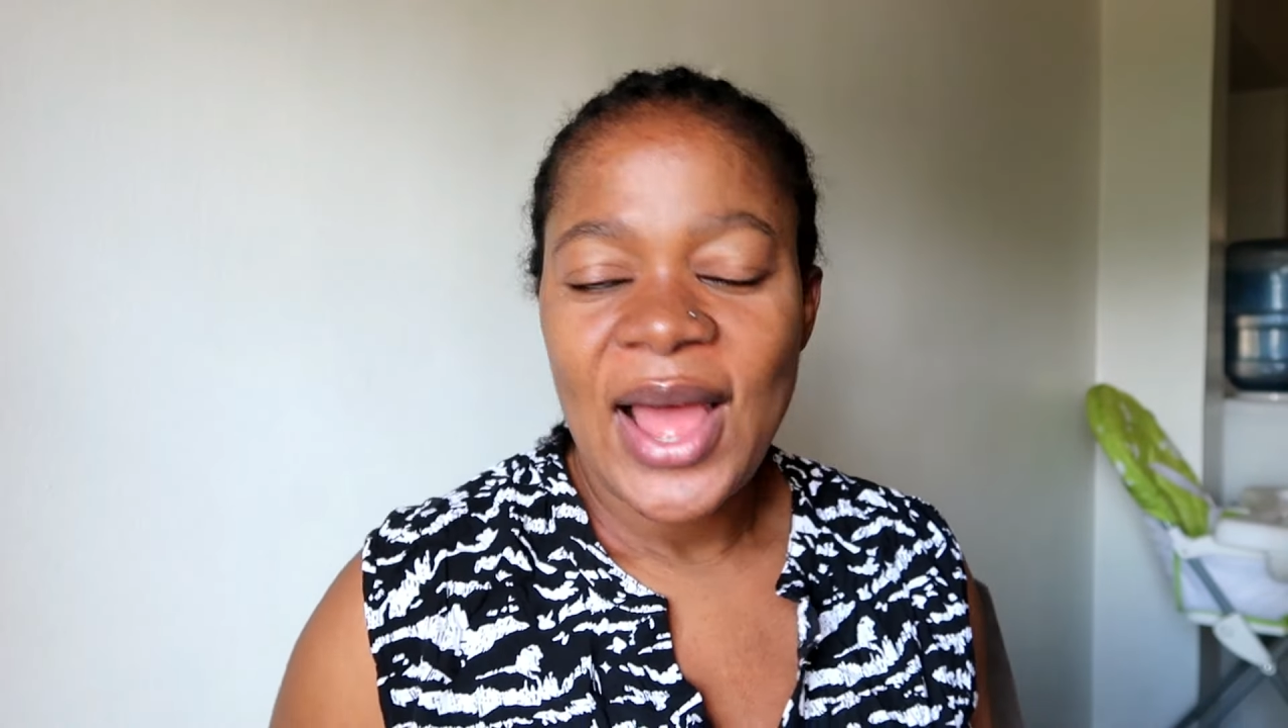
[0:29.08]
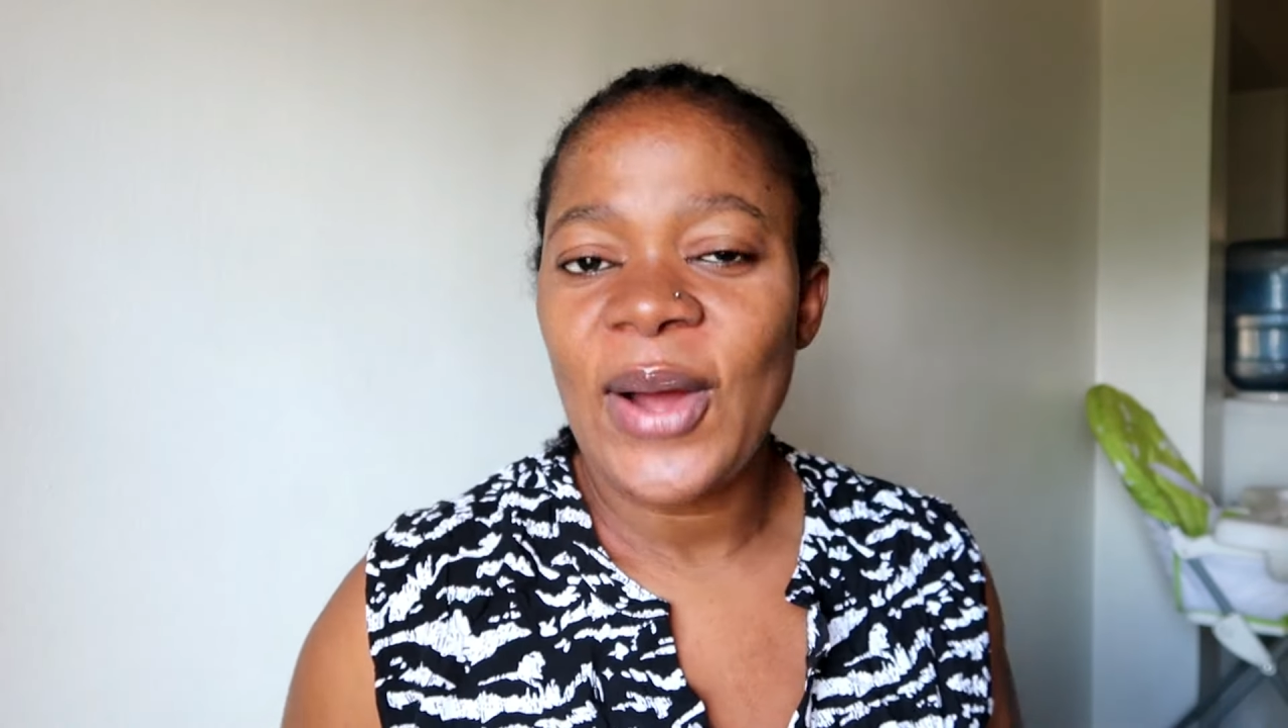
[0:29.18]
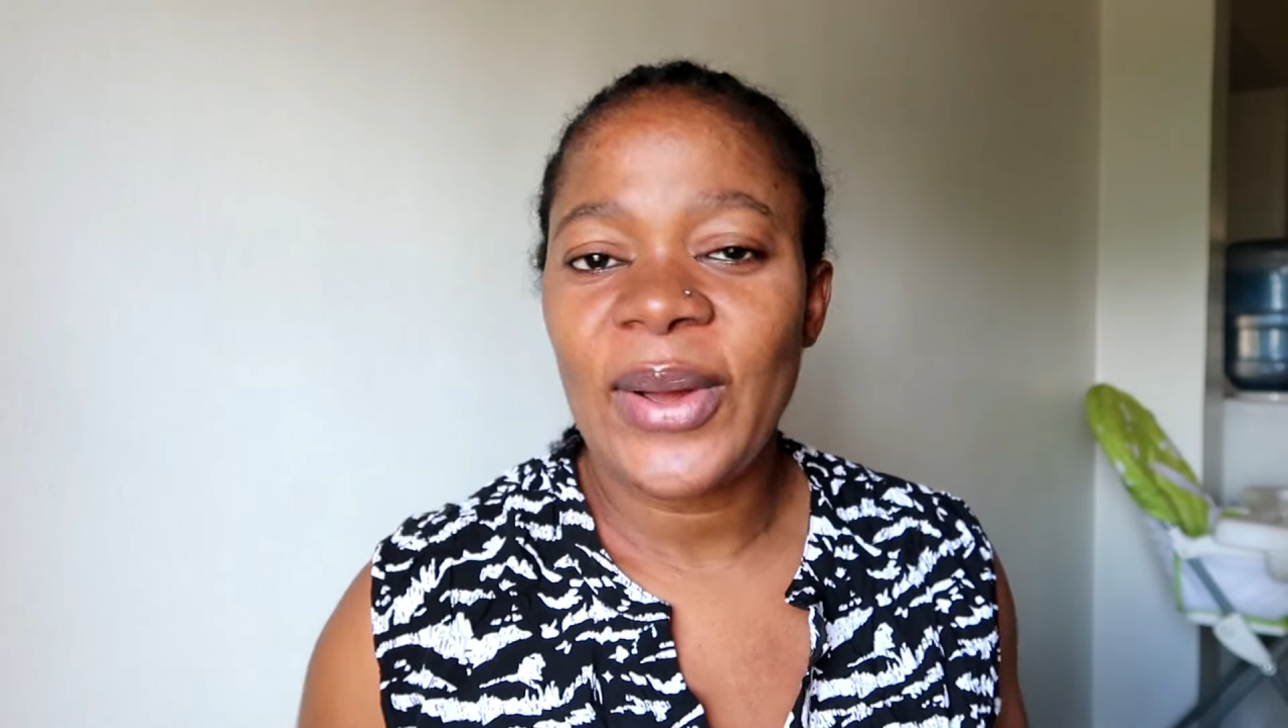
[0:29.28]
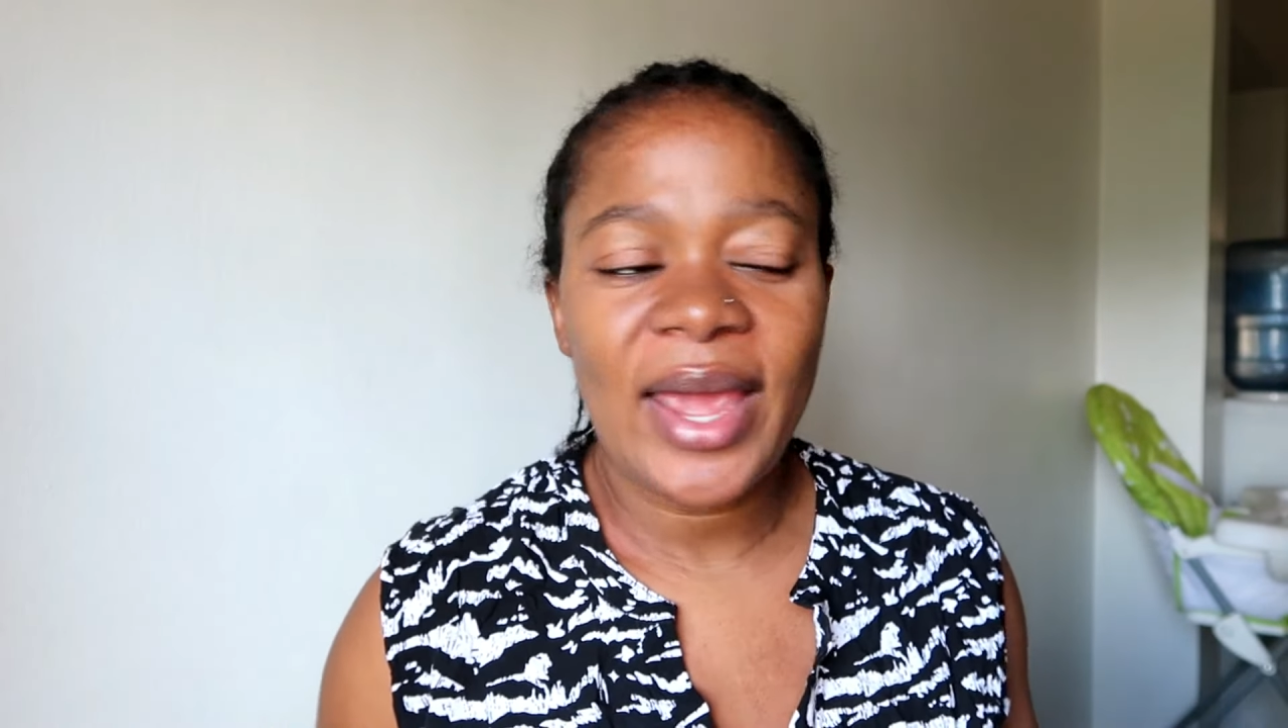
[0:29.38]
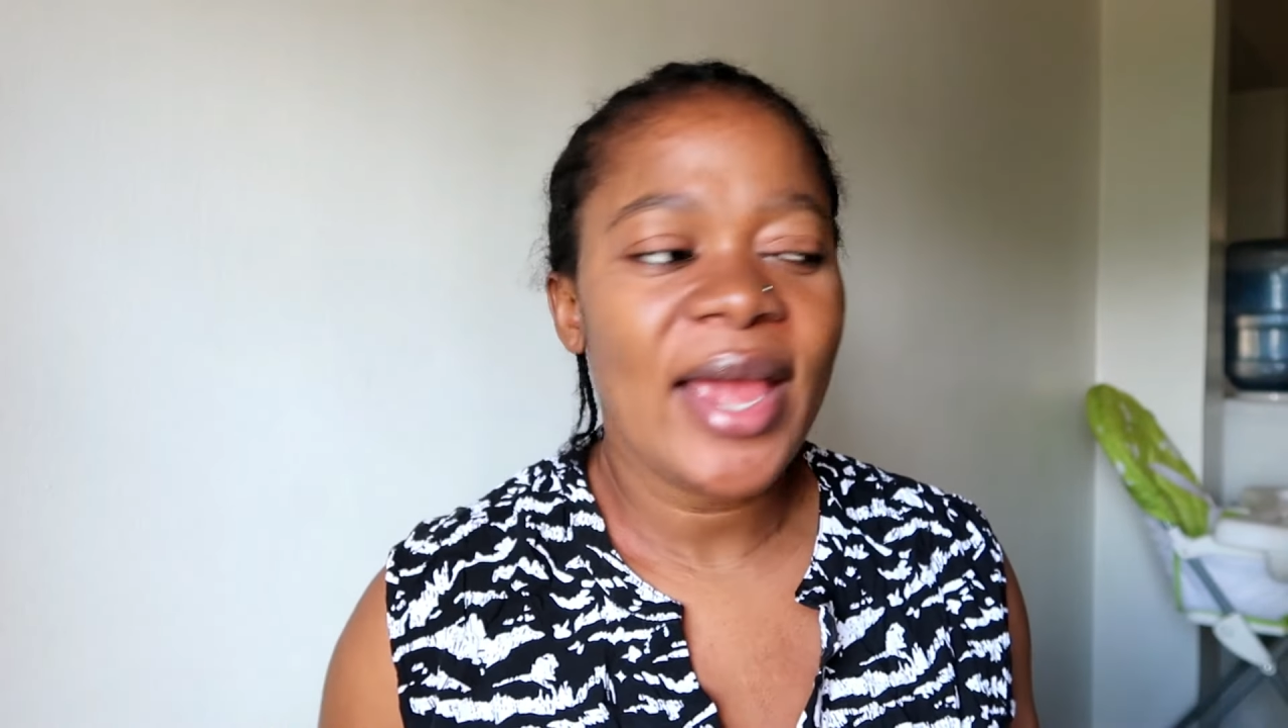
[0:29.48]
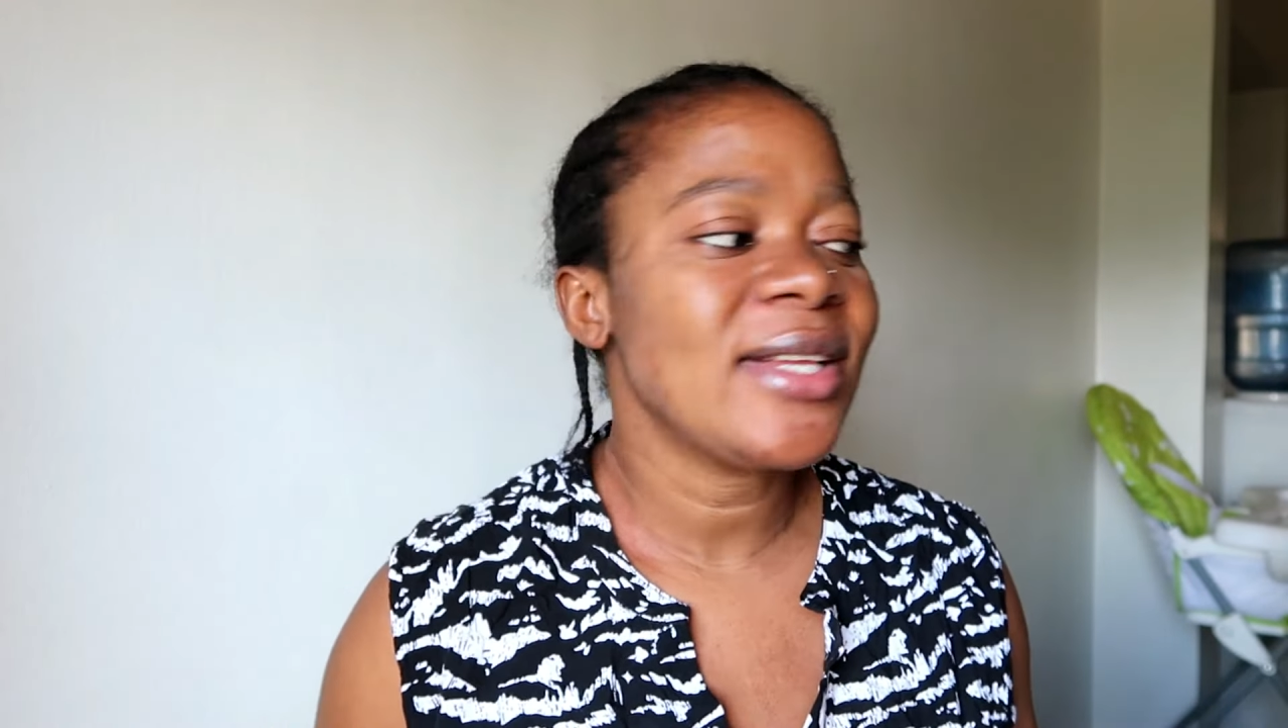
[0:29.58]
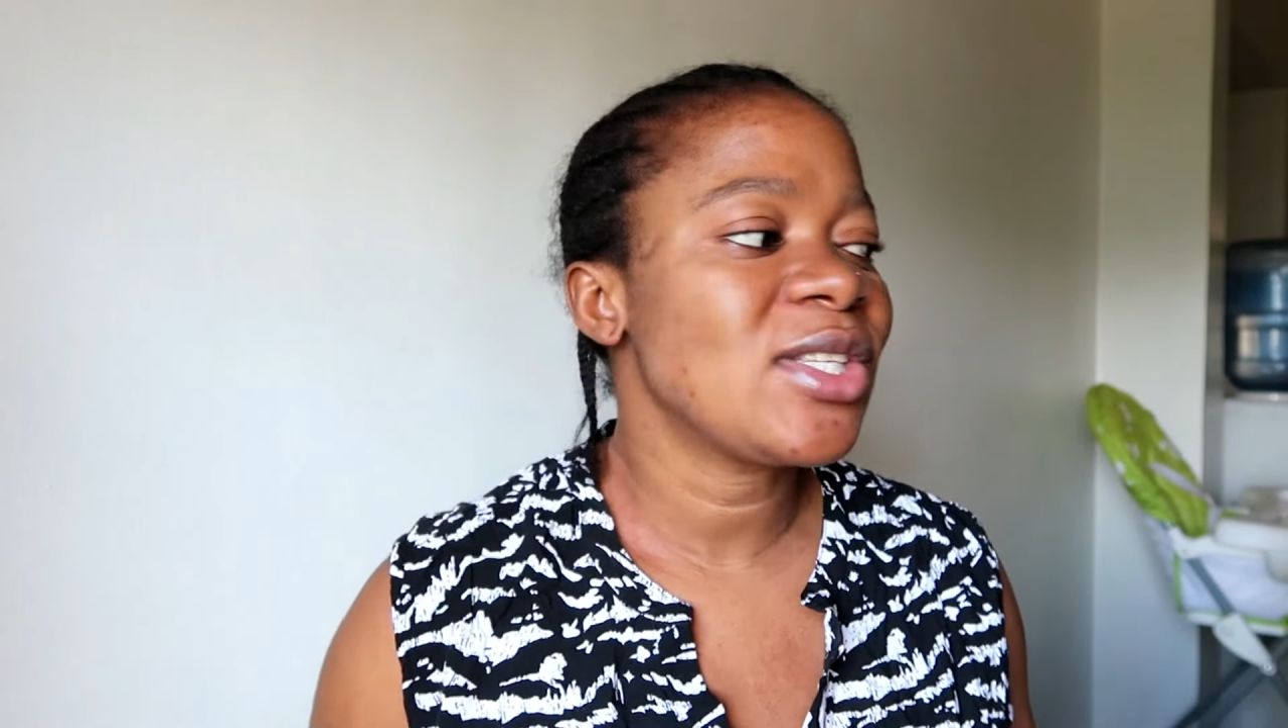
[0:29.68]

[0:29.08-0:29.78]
okay